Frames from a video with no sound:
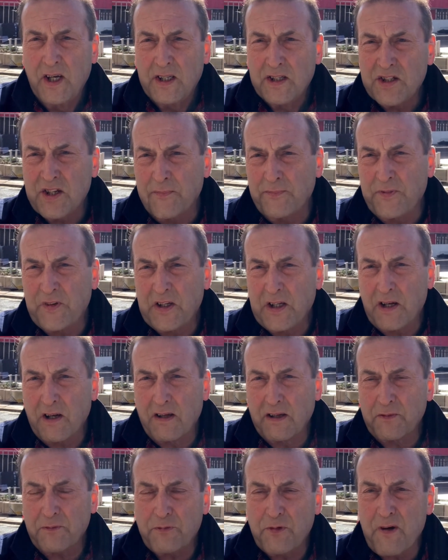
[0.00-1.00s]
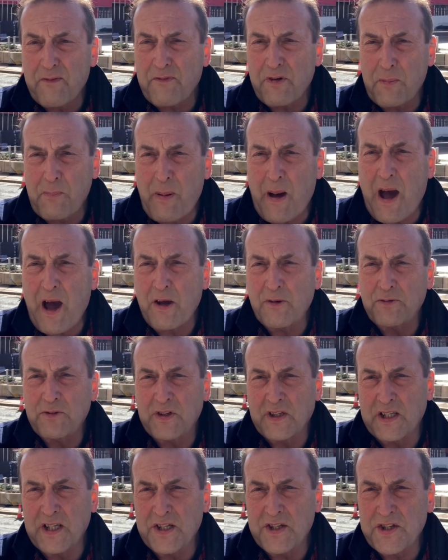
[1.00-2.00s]
Something like for every
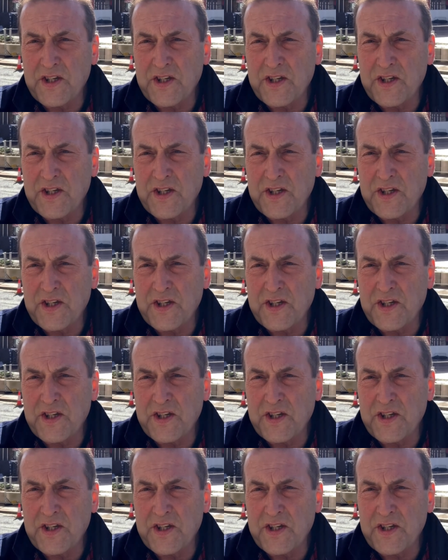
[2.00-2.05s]
pound the